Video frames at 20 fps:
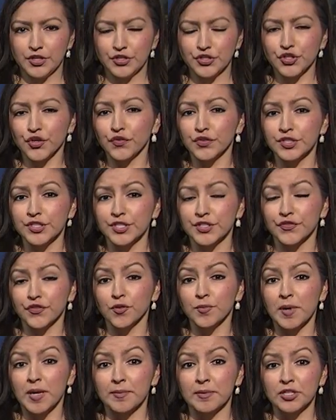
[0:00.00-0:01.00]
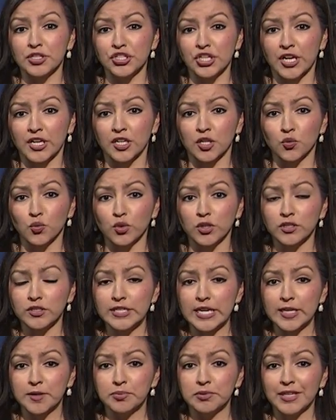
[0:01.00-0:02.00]
Services for baby Jaden will
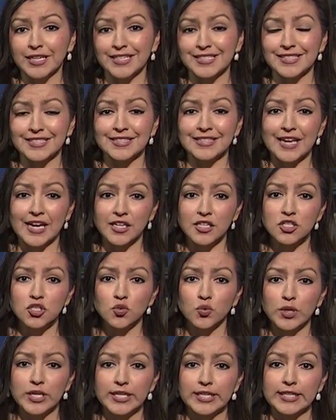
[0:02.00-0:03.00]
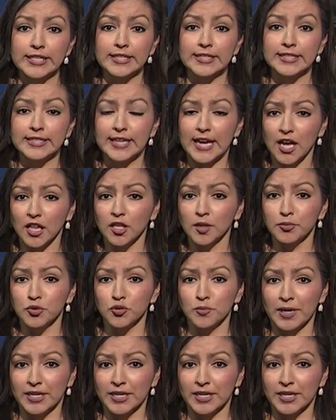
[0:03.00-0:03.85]
take place next week in Gallup, New